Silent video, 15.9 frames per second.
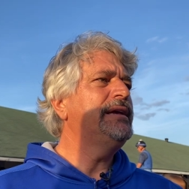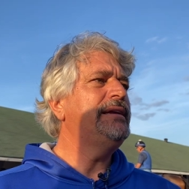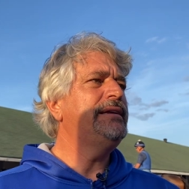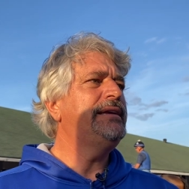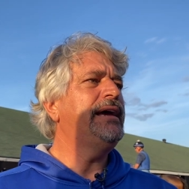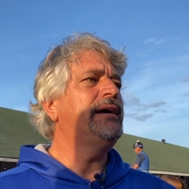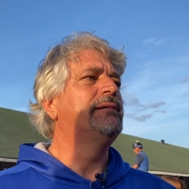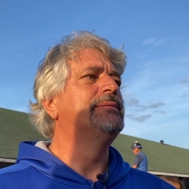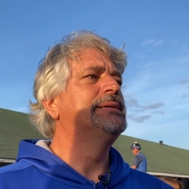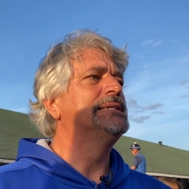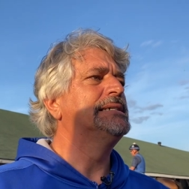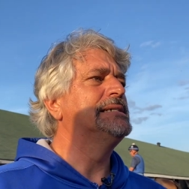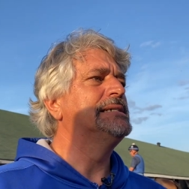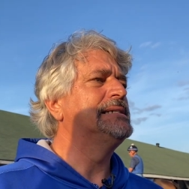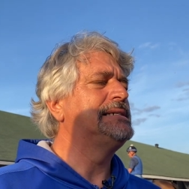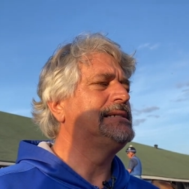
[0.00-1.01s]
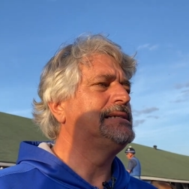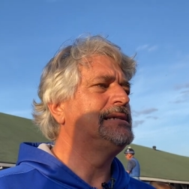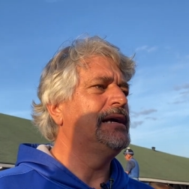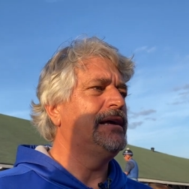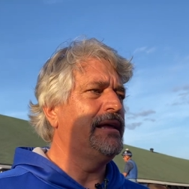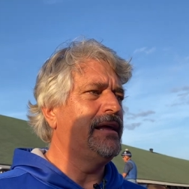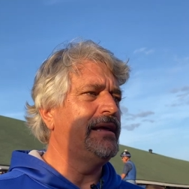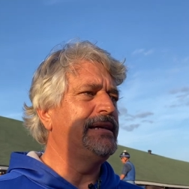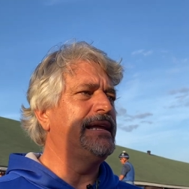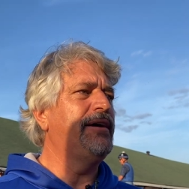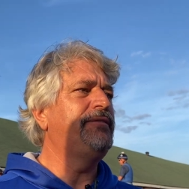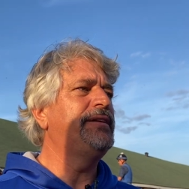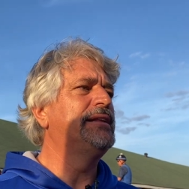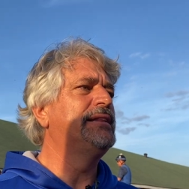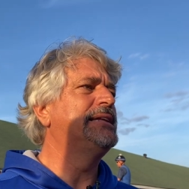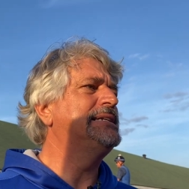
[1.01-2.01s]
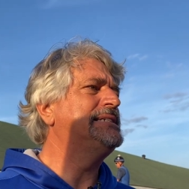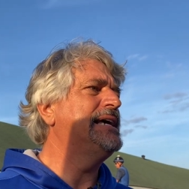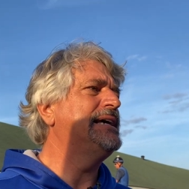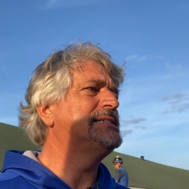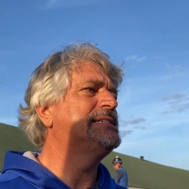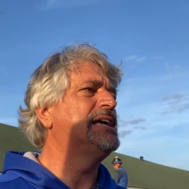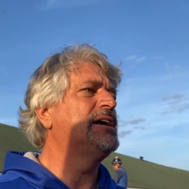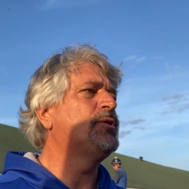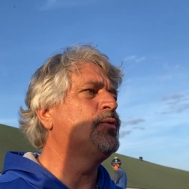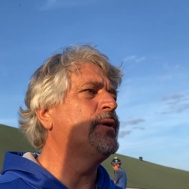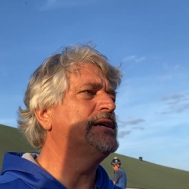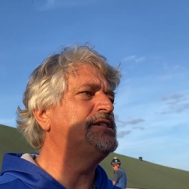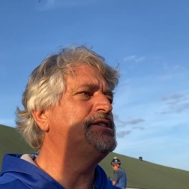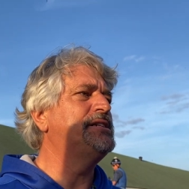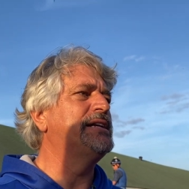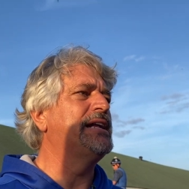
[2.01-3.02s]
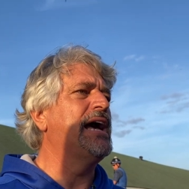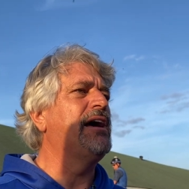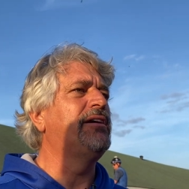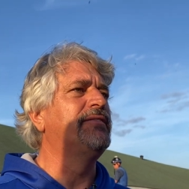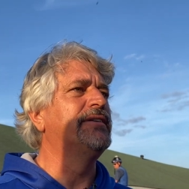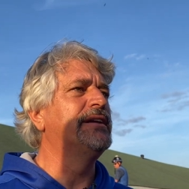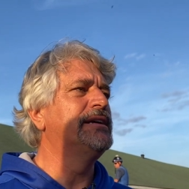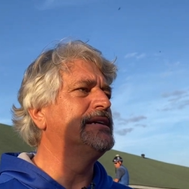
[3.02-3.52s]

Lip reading: Yeah, it definitely takes that question out of it,